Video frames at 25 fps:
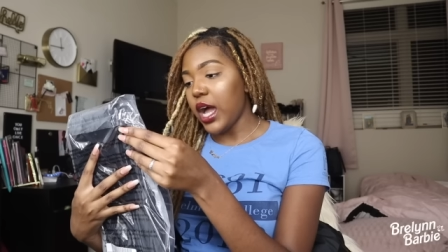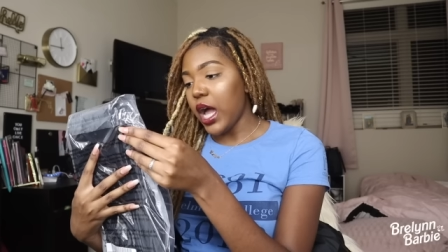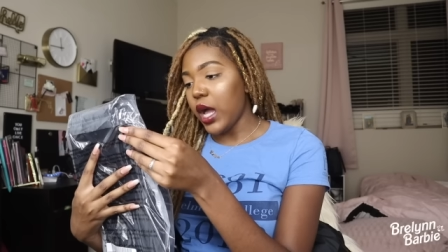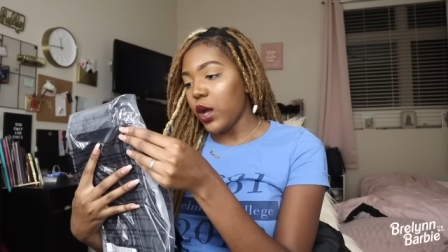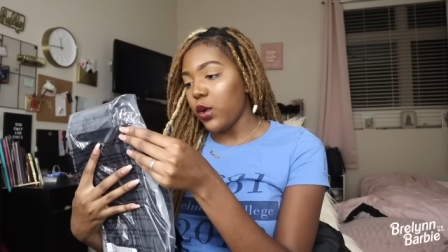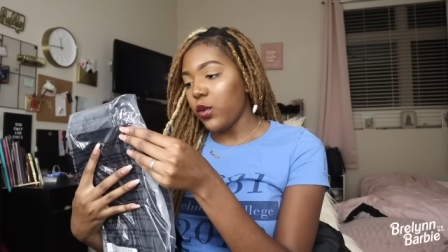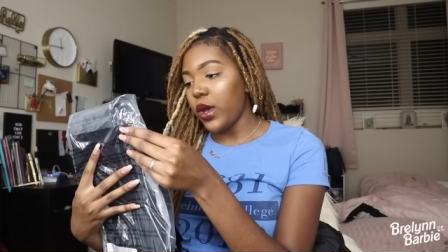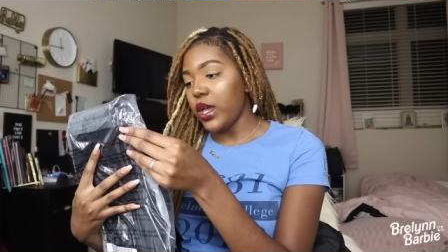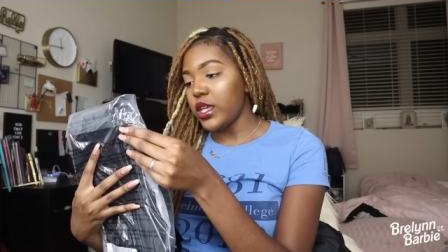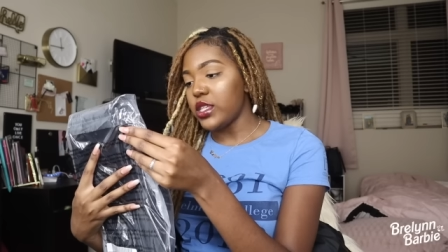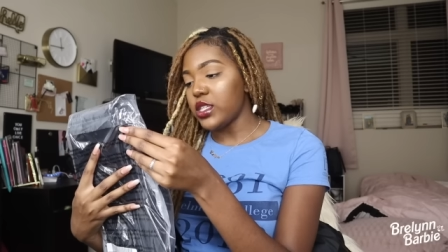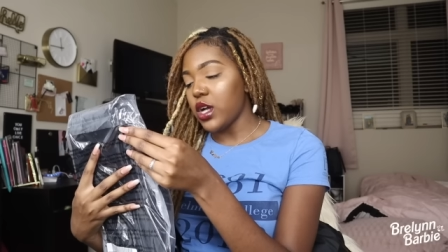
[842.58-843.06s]

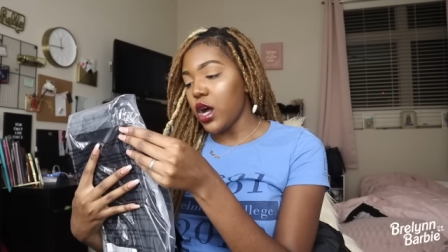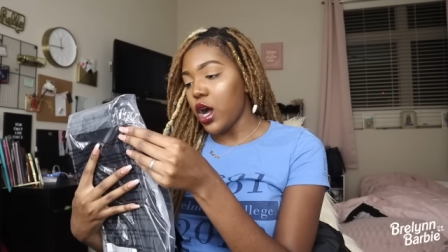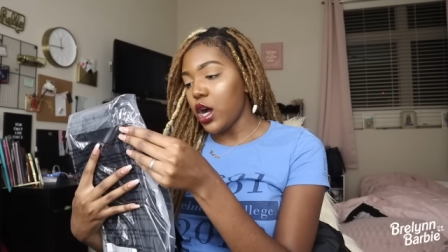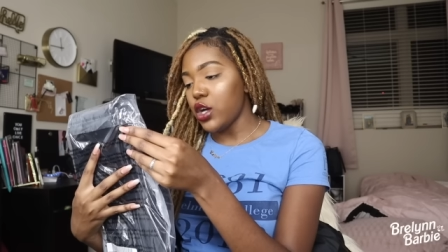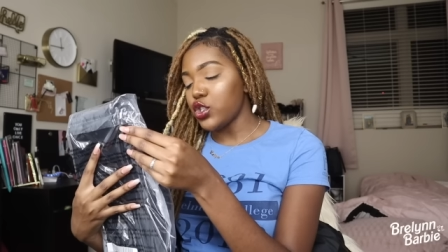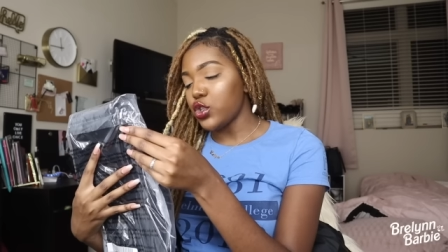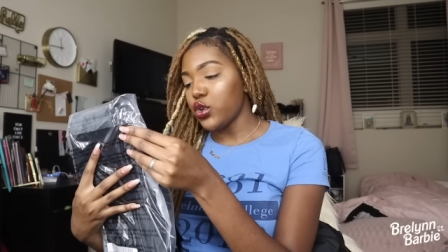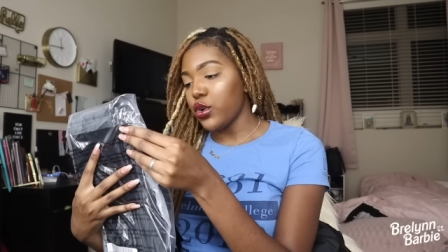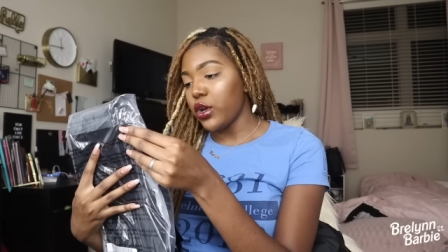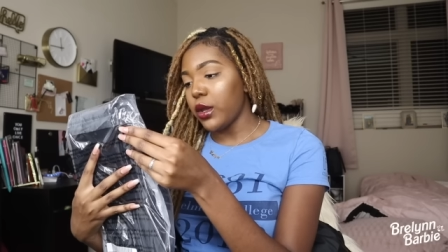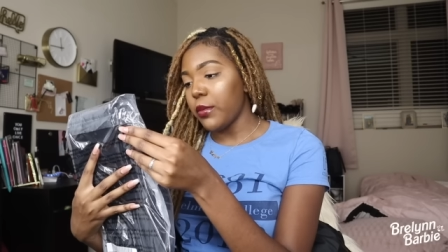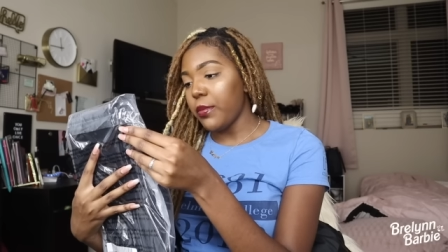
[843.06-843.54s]
high waist
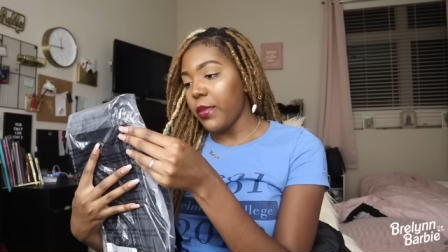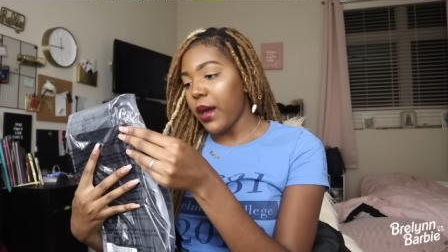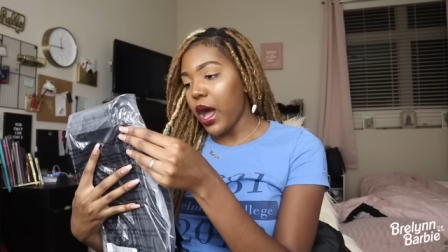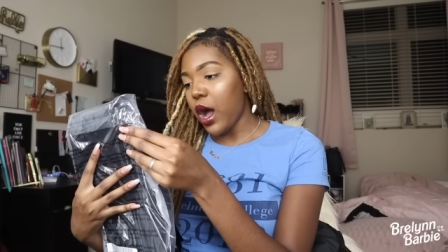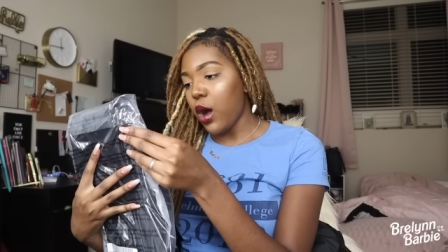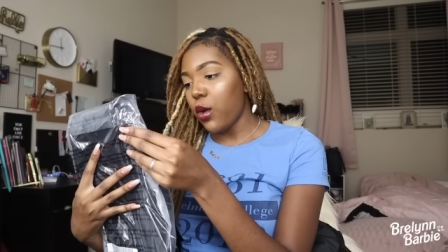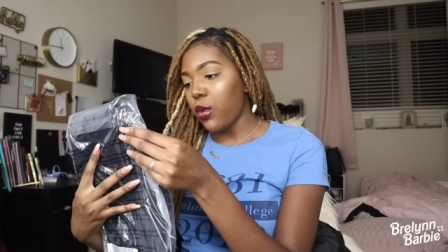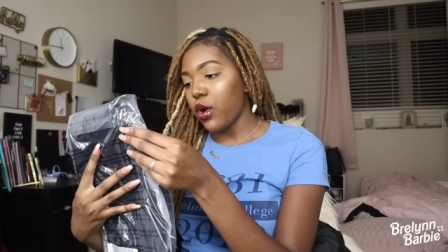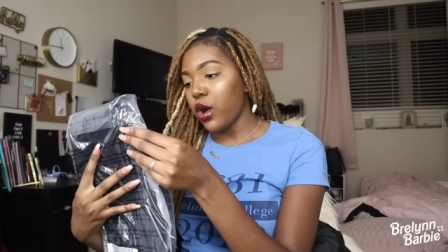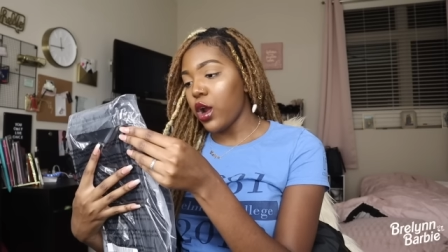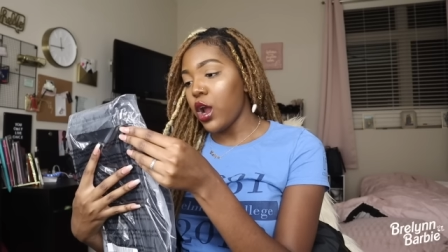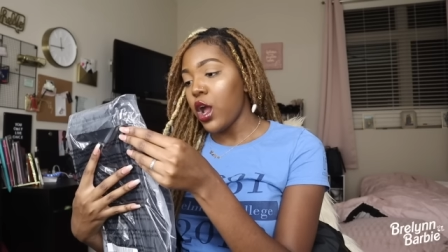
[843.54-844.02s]
contouring
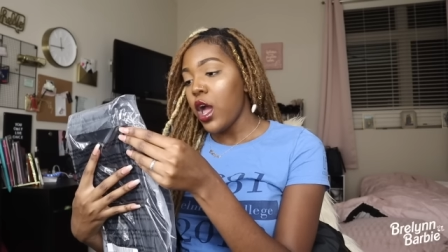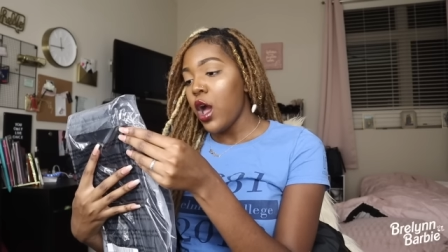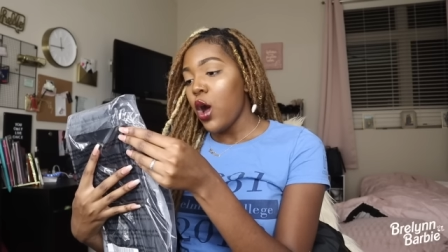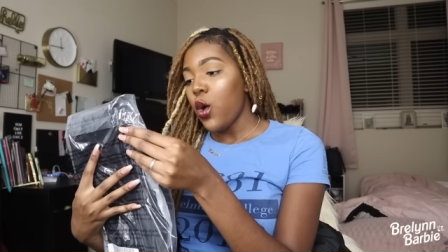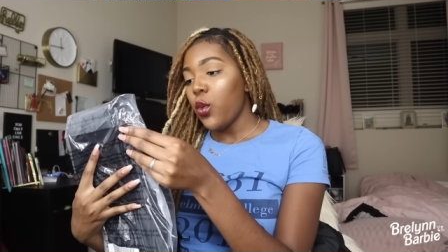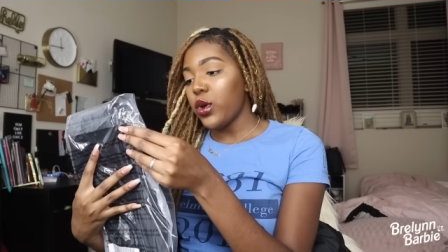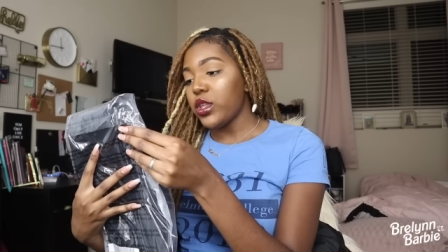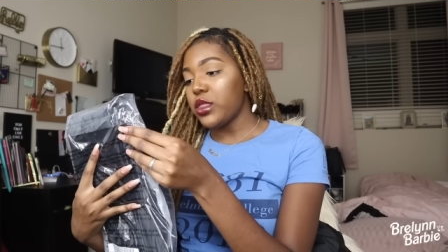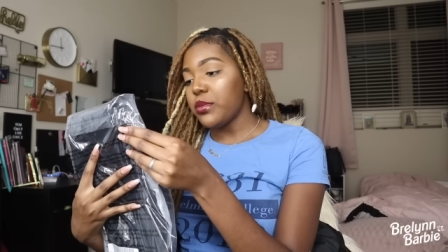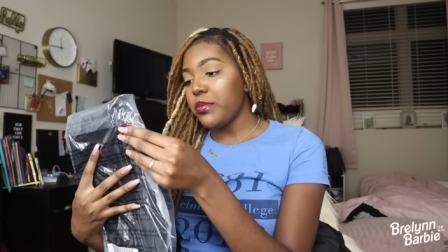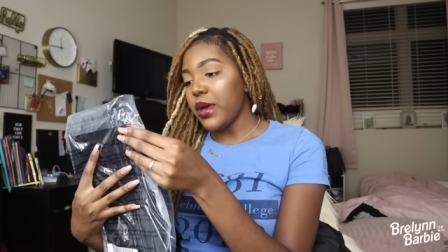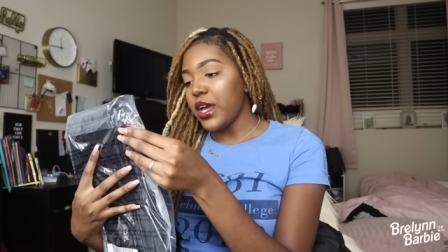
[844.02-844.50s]
power
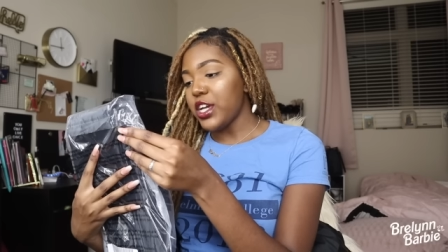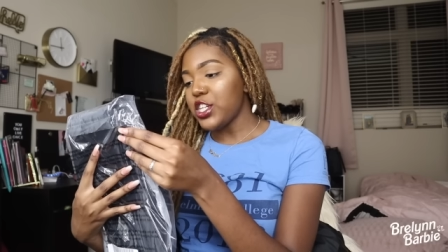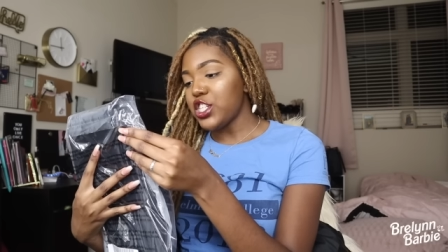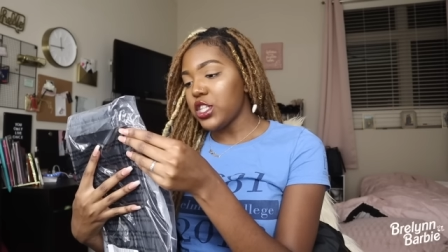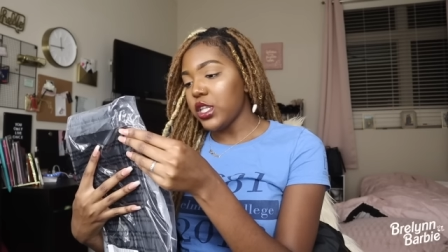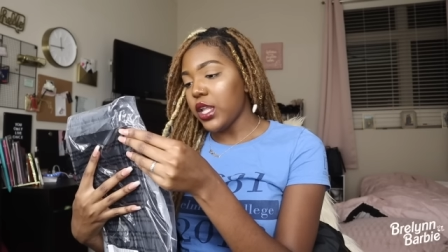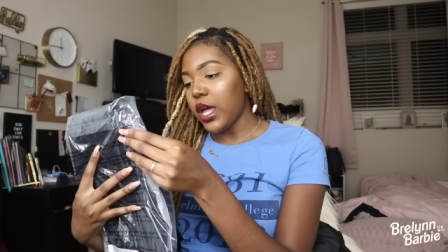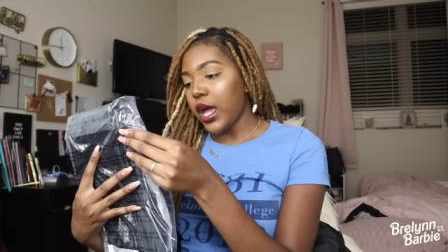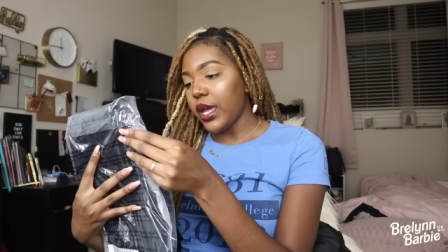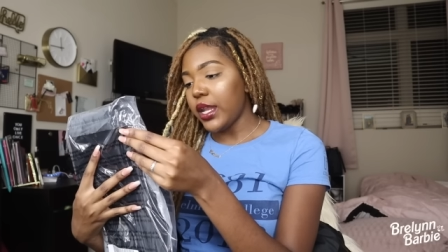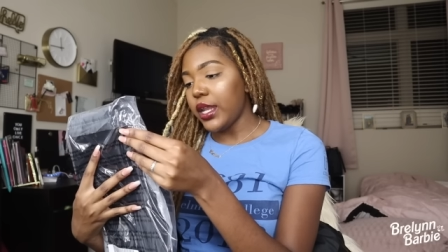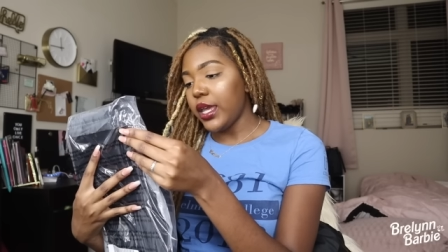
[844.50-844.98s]
with
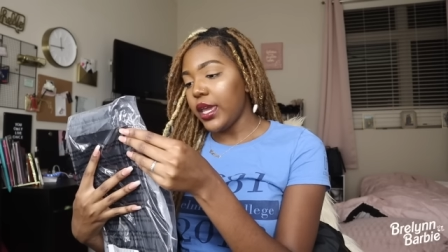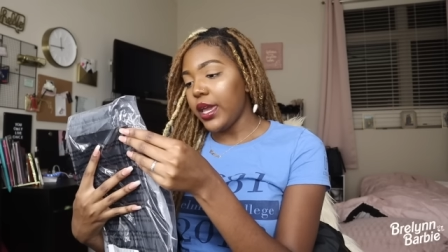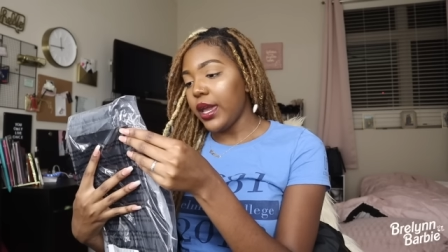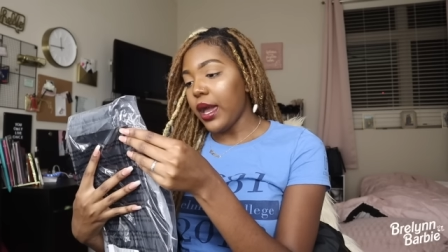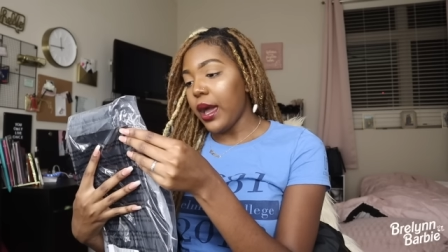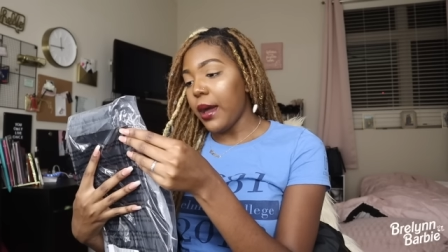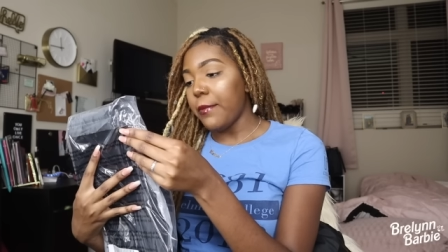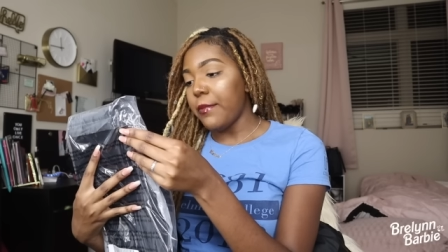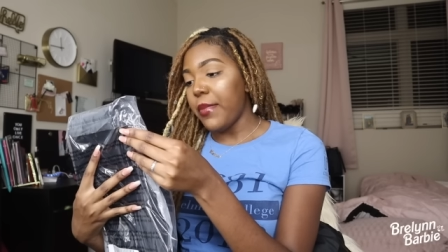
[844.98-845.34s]
mesh lining,